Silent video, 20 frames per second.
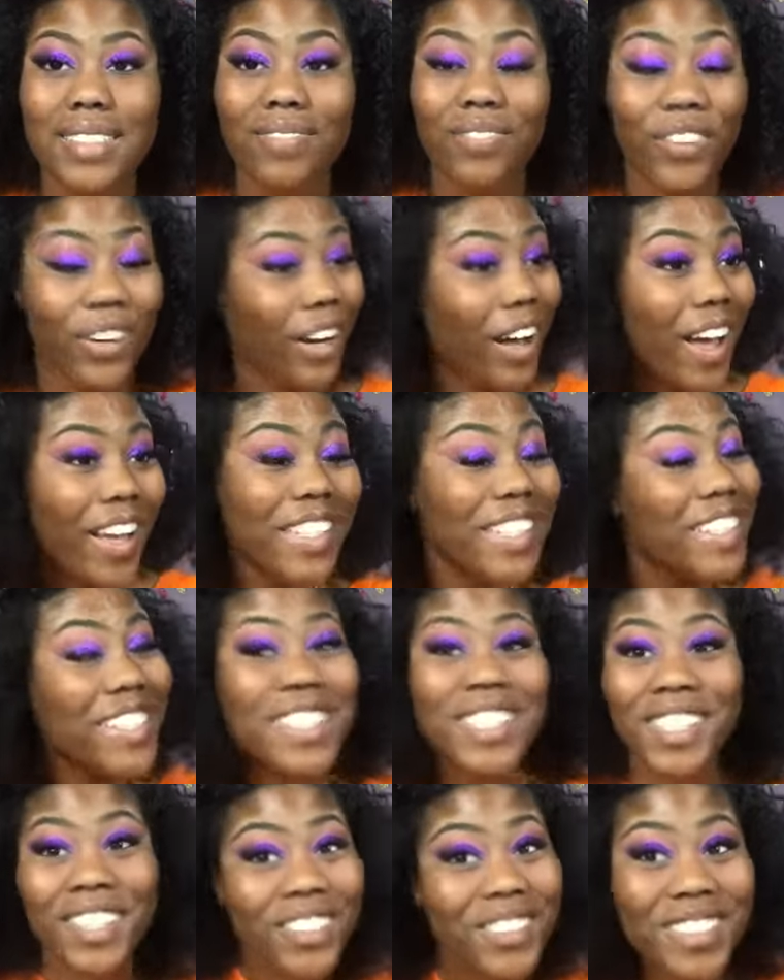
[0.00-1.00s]
forgot to
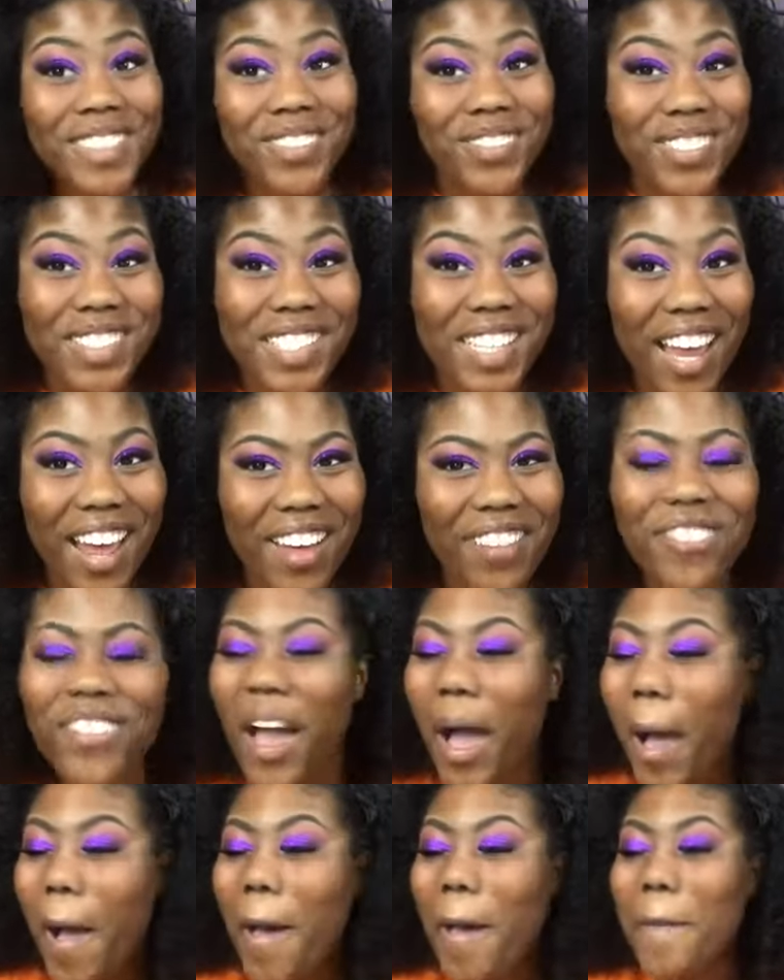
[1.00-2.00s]
show some stuff,
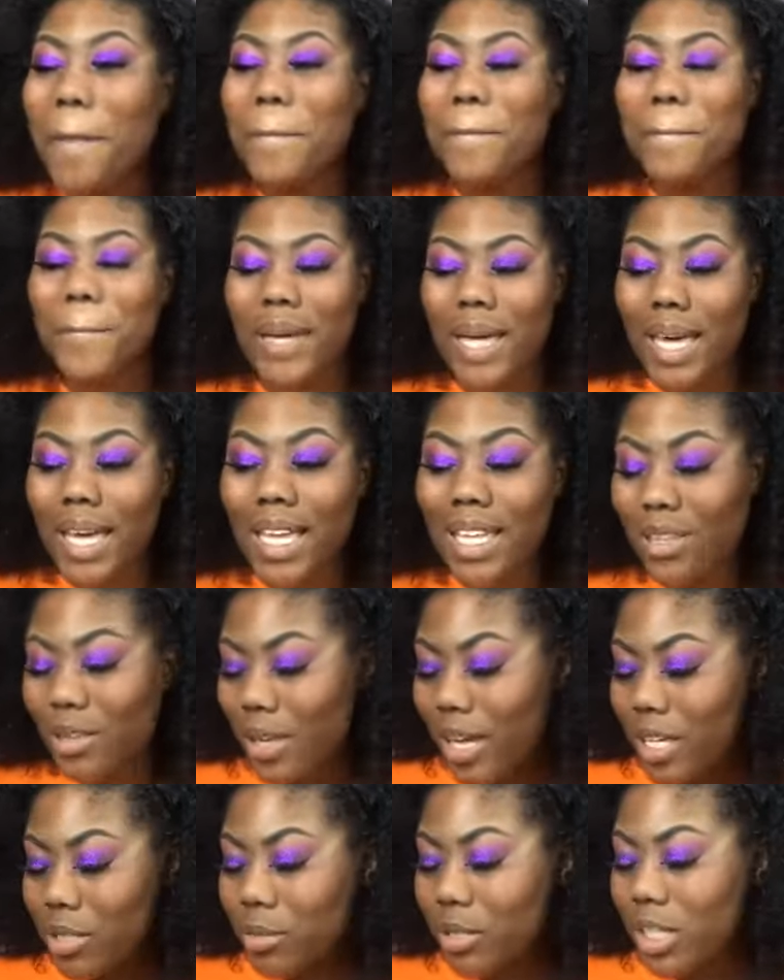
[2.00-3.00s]
but you
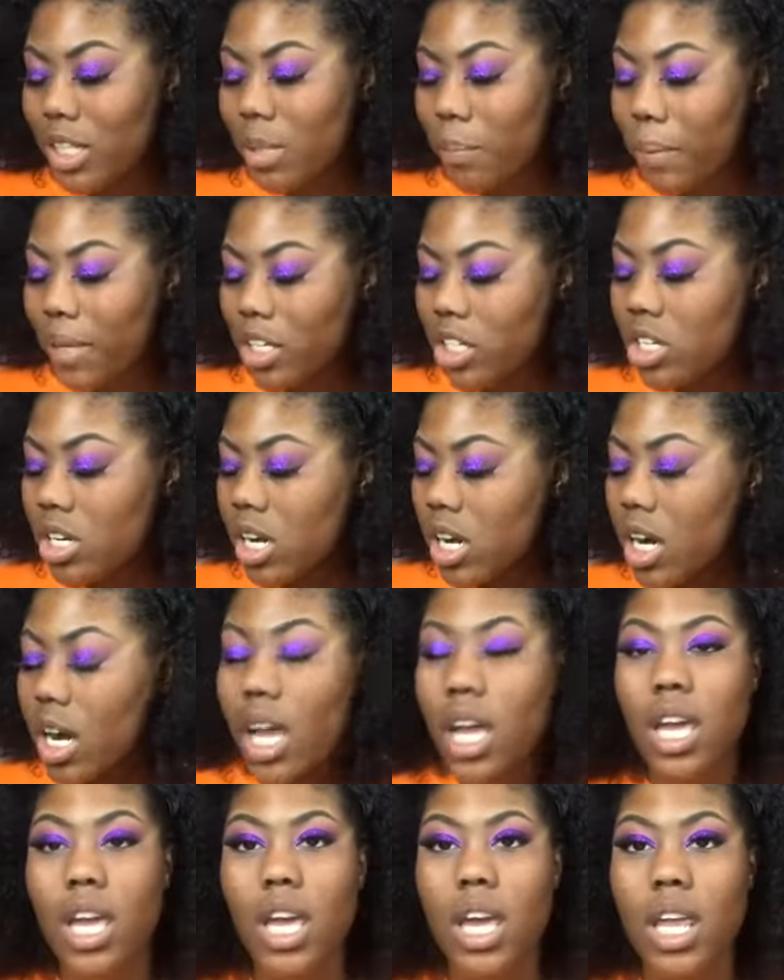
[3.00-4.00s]
guys look at the picture
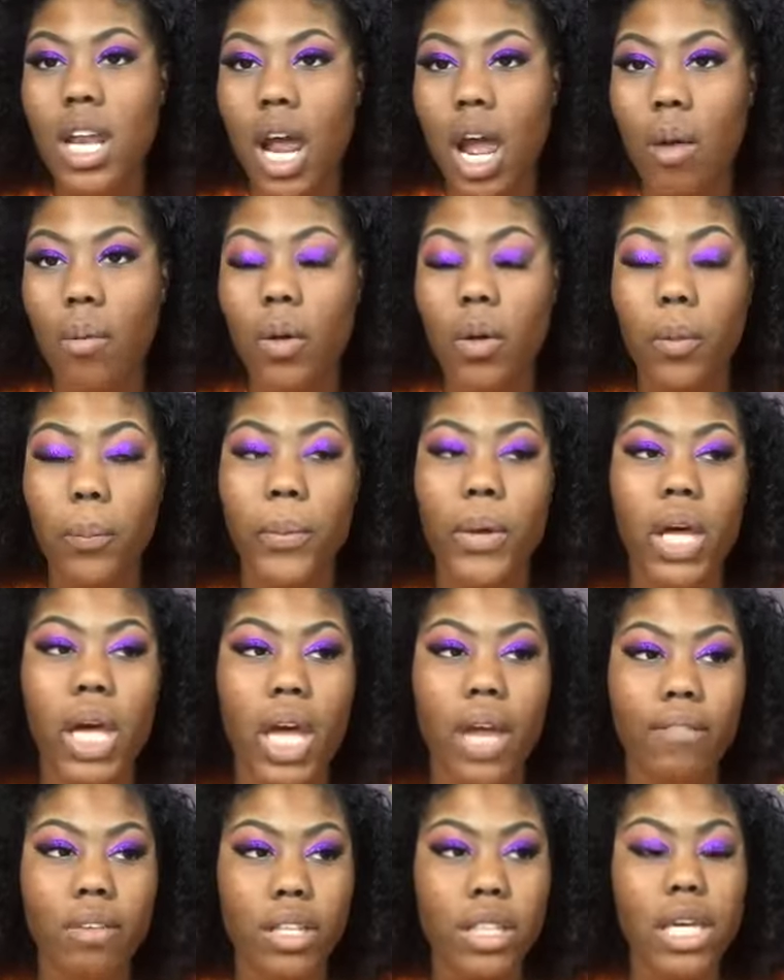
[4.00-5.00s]
and I will put
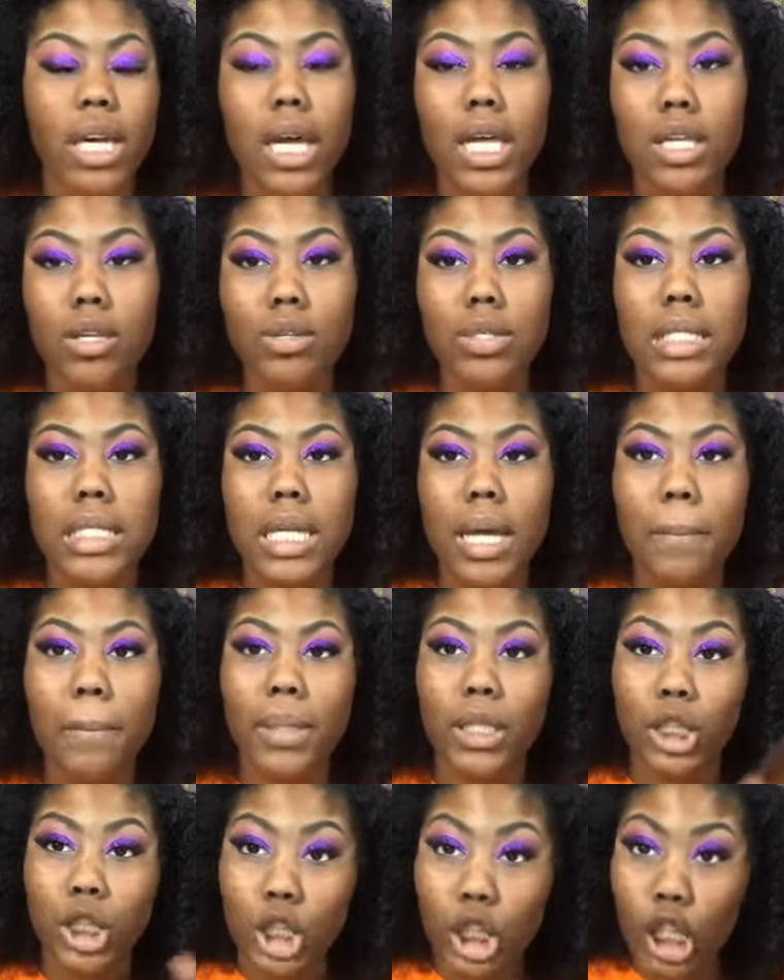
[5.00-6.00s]
everything I use down
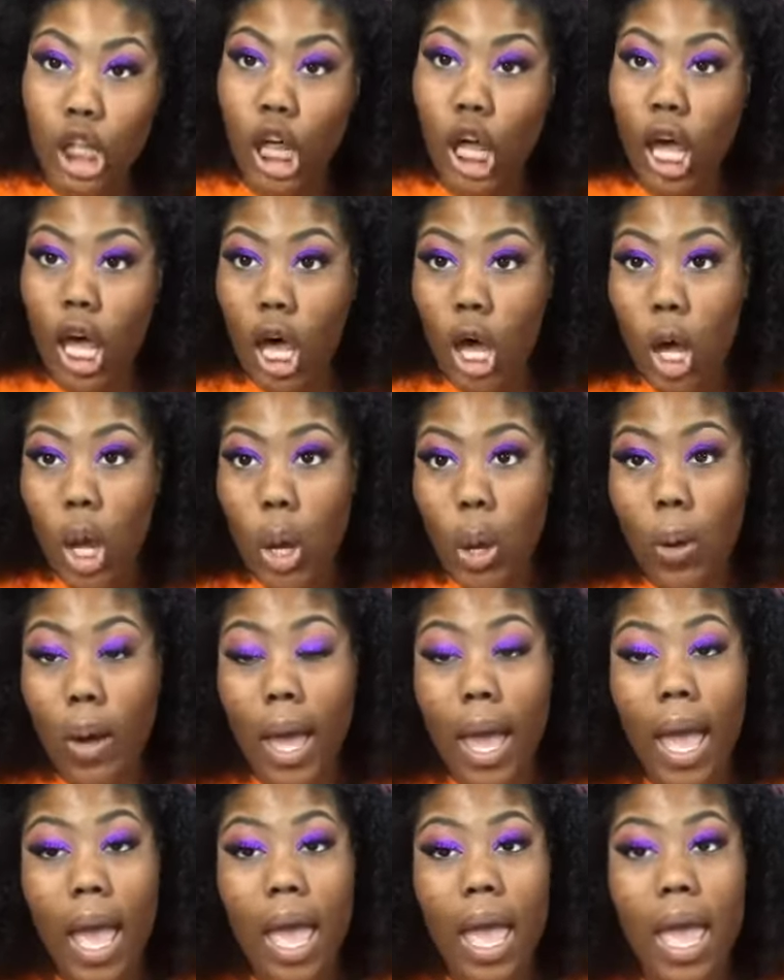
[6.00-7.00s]
below.
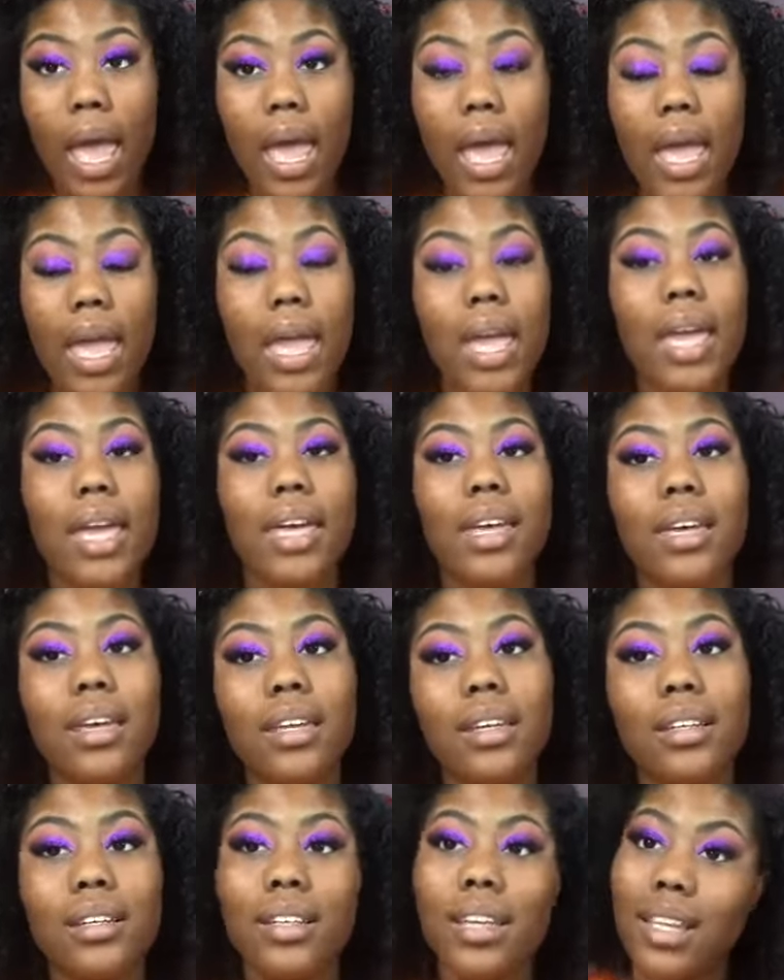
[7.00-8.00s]

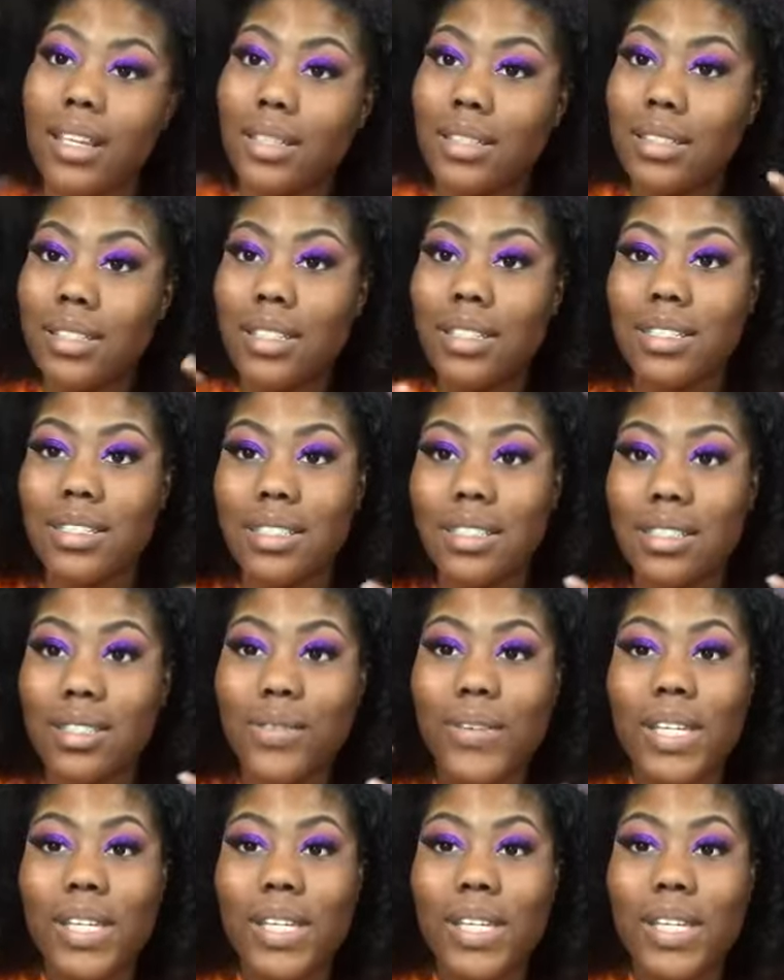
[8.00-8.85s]
And yeah, let's get into this